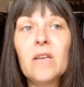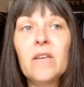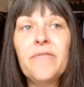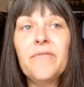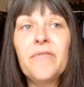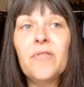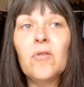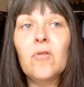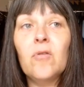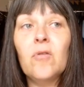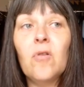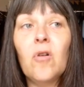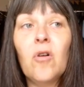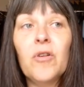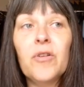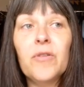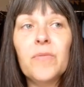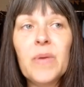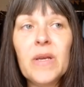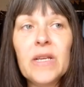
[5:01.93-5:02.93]
if you're
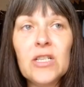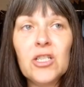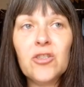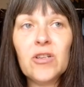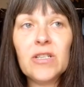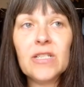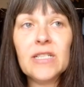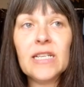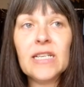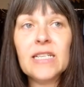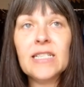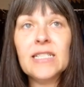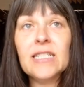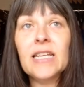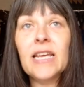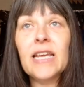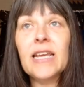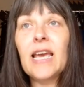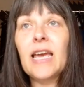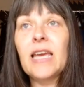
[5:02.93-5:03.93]
on Pinterest, it can
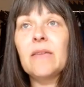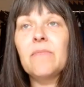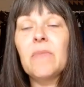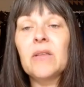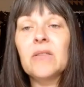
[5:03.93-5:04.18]
take 8